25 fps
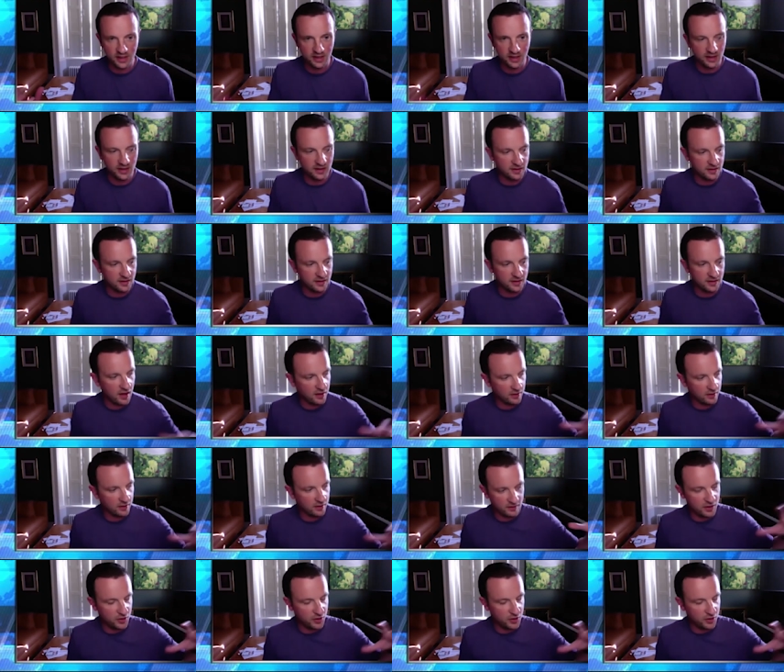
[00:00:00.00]
it's not,
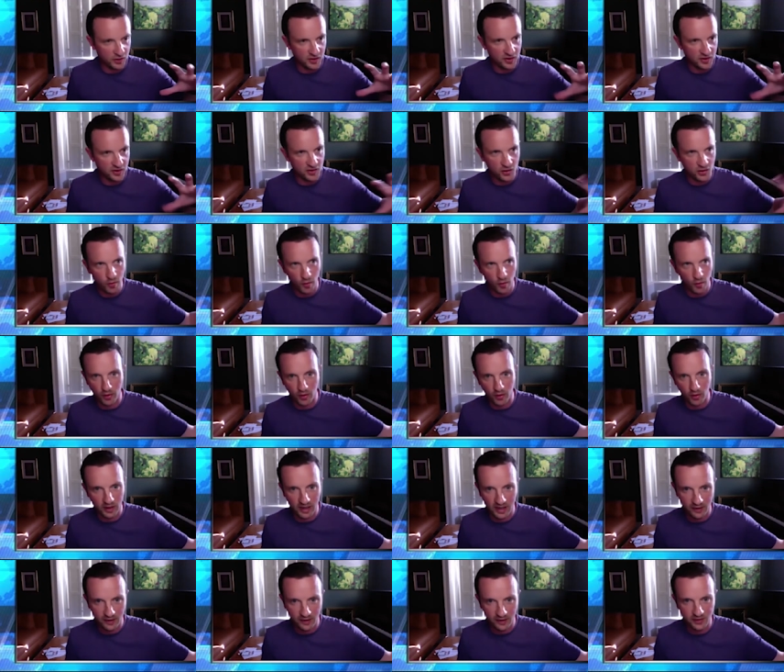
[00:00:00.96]
you know, the Super Bowl
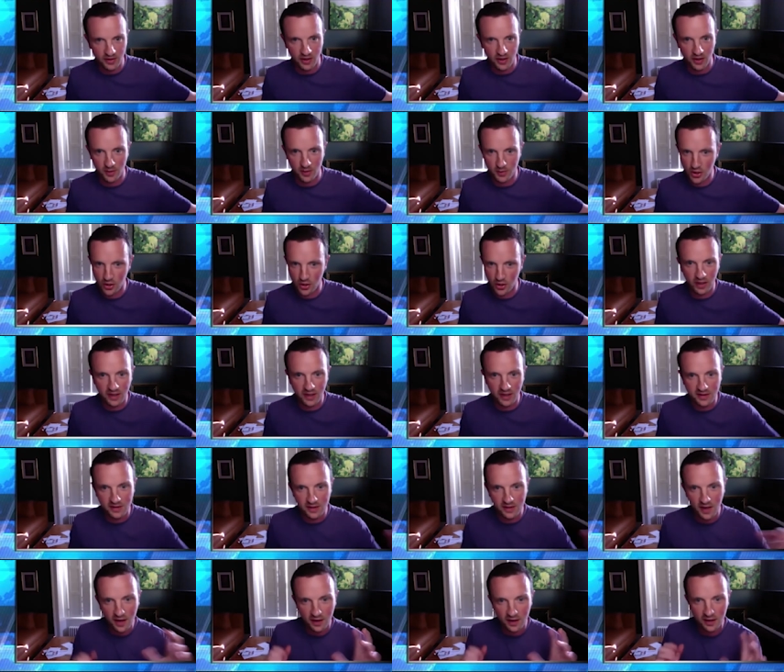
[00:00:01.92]
halftime show. This
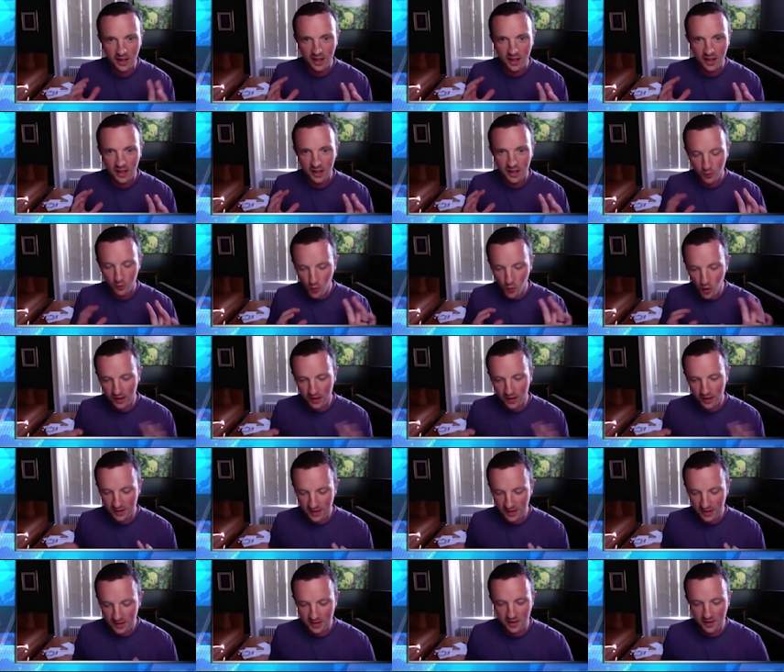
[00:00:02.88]

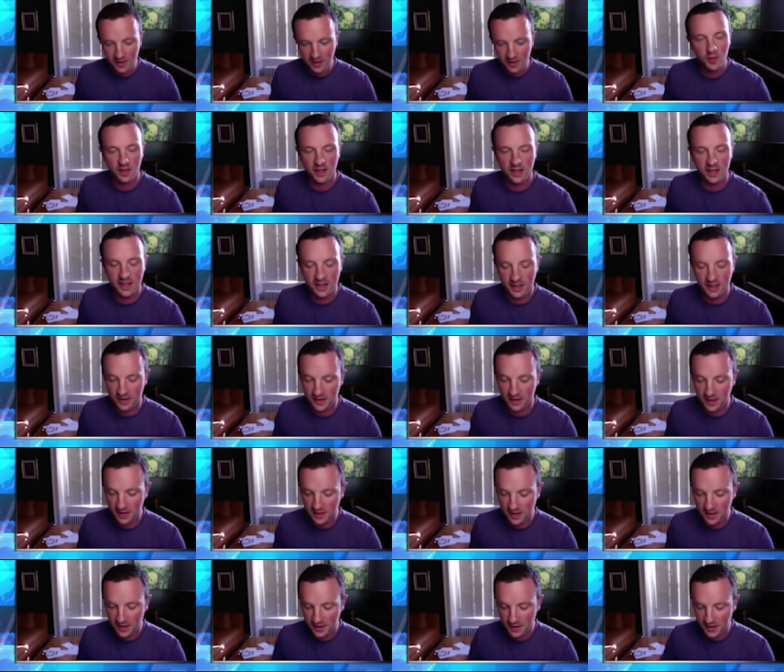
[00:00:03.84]
is not what it is.
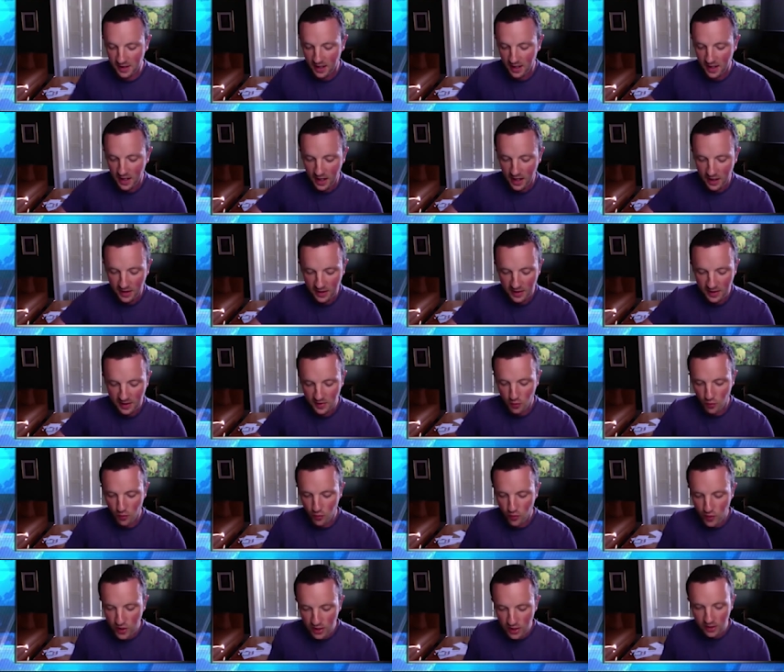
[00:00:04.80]
This is a
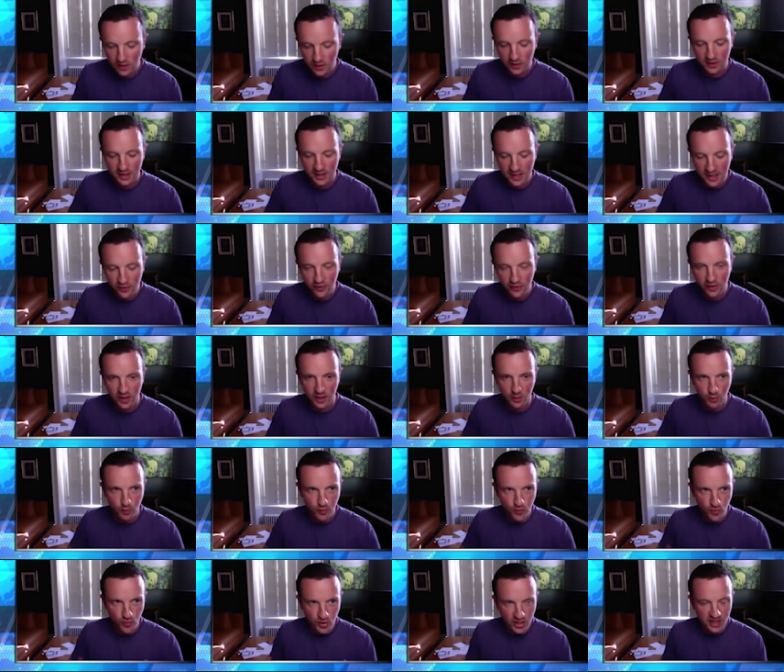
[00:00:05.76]
real living,
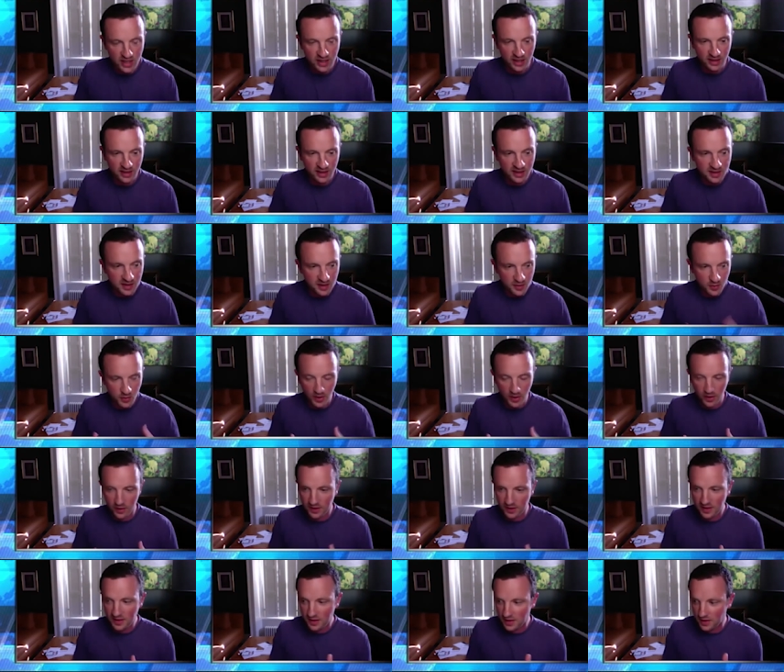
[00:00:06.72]
breathing, this
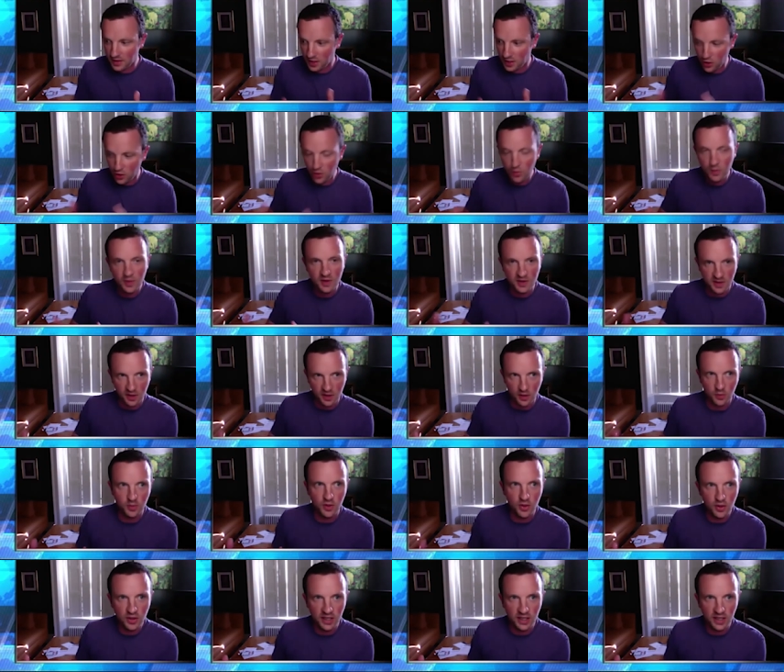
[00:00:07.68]
is humans
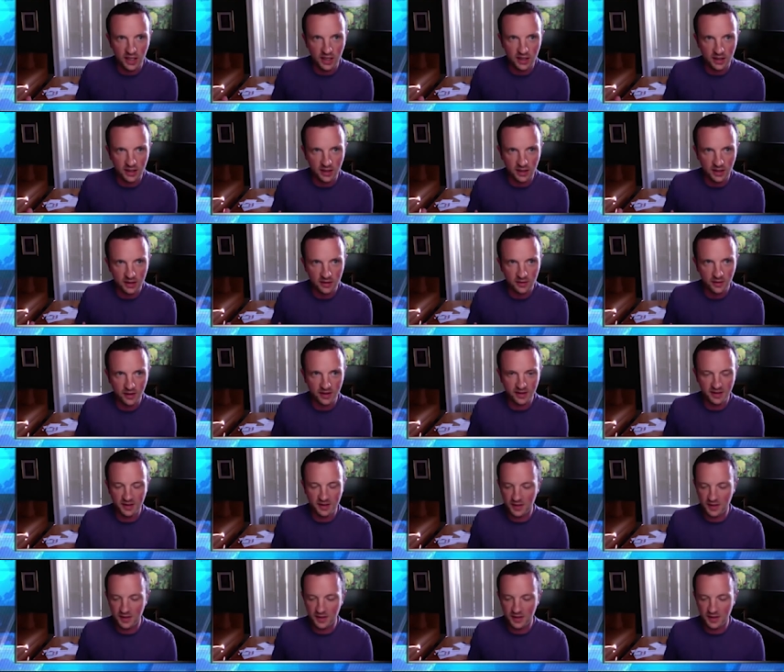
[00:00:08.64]
communicating, right?